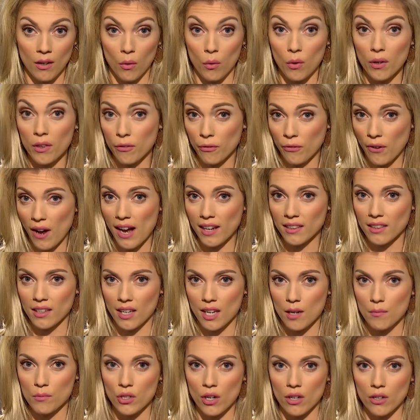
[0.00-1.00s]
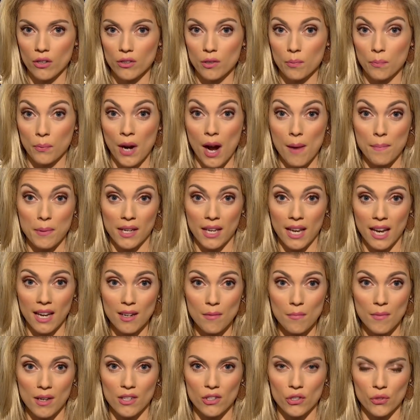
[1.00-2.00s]
or the fact that Kim Jong un's
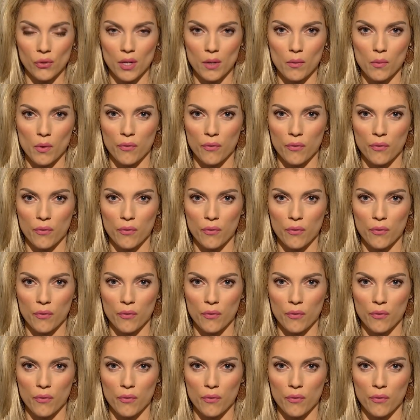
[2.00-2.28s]
propaganda ministry